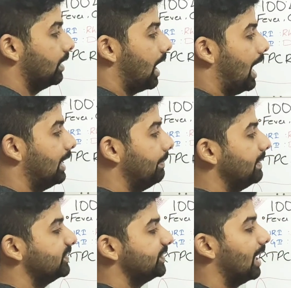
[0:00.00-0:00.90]

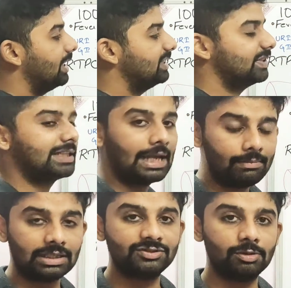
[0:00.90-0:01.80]
RT-PCR is a time
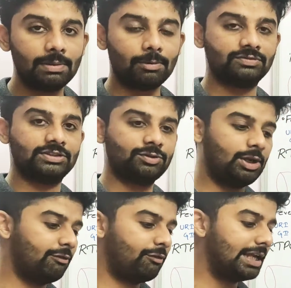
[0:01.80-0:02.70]
consuming process. So
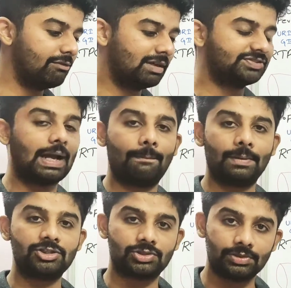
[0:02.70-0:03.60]
if I give my
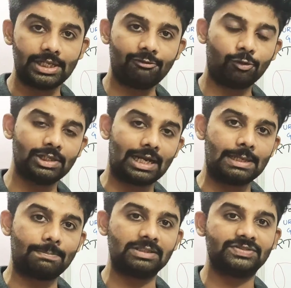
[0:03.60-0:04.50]
sample today for the
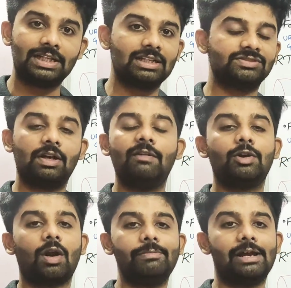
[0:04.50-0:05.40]
RT-PCR, the result will
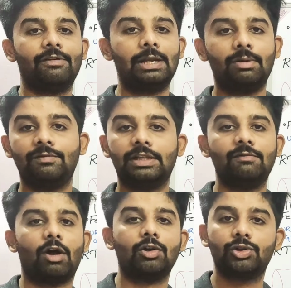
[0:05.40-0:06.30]
not be available within
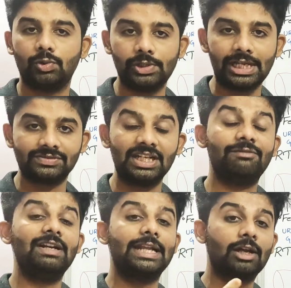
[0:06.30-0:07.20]
1 or 2 days. It
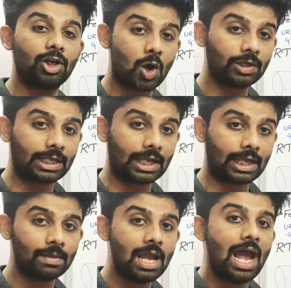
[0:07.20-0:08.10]
will take a long time.
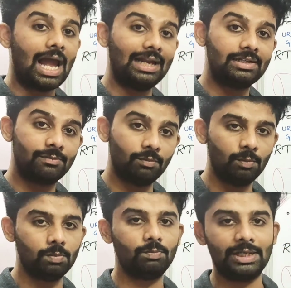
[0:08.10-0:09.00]
And
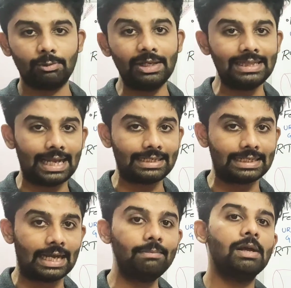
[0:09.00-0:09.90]
between that
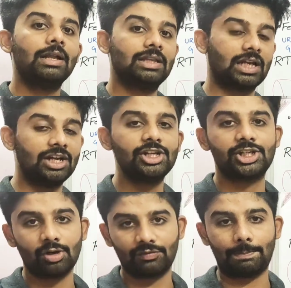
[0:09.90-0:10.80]
time, the condition
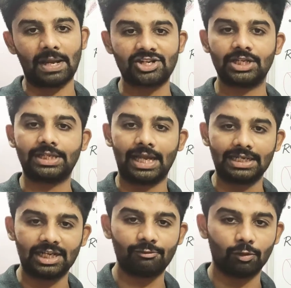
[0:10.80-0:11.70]
of the patient can
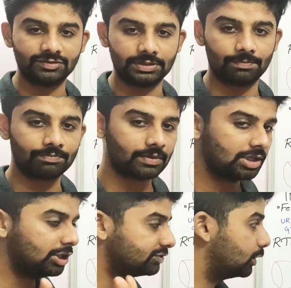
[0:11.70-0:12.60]
get worsened.
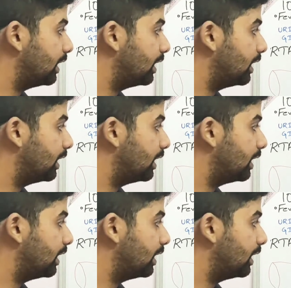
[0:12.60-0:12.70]
So